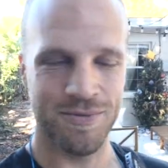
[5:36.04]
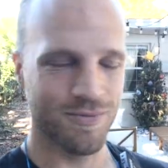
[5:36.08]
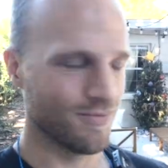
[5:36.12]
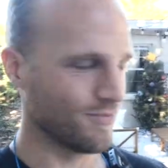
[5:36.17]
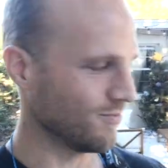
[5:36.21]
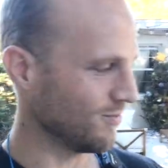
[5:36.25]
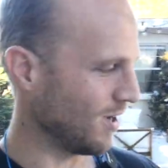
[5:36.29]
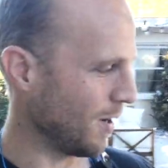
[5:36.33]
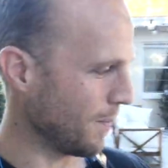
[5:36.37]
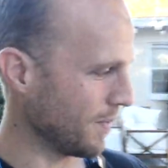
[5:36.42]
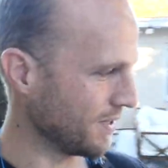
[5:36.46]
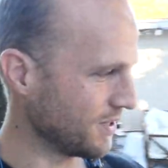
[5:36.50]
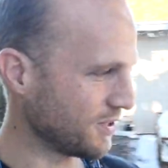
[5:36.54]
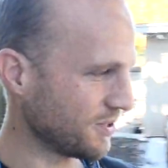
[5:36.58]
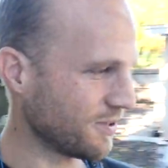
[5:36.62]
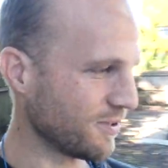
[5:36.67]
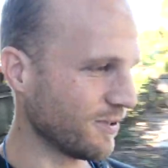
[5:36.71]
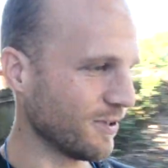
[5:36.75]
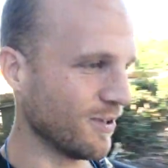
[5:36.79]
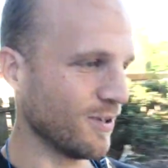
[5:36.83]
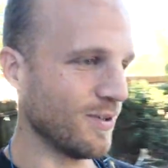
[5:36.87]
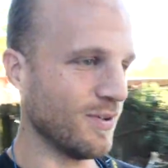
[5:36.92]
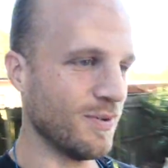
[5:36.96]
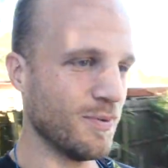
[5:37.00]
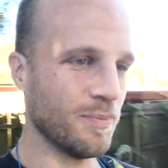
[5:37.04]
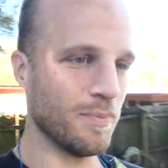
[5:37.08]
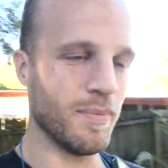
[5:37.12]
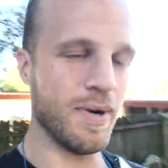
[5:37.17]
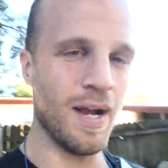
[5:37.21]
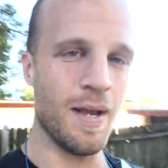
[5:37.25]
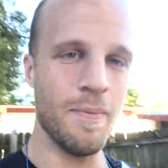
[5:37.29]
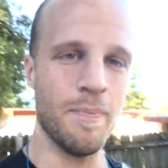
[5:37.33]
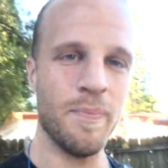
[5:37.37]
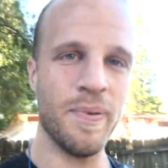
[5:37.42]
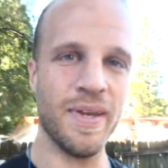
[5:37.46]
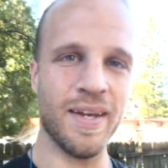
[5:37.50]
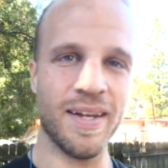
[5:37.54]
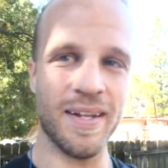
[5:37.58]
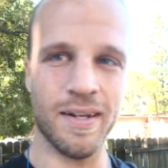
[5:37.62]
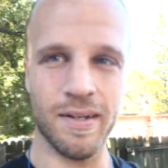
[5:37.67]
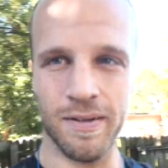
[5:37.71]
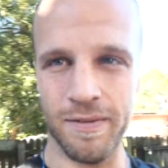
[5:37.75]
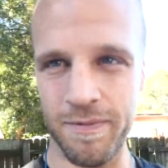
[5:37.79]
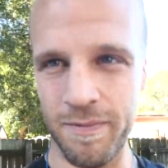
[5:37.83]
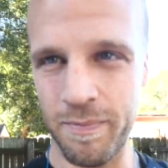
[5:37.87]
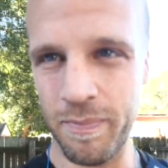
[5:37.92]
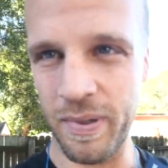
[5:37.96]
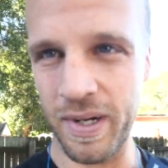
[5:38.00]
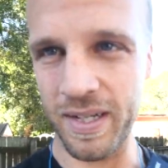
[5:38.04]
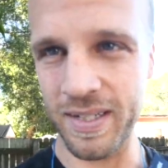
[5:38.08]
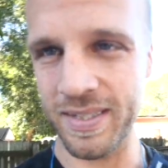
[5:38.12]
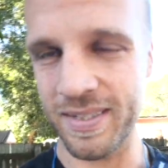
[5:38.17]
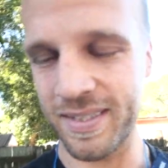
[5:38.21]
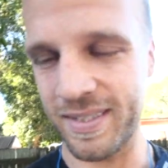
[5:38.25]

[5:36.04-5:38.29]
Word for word: rummaged through my bin of bus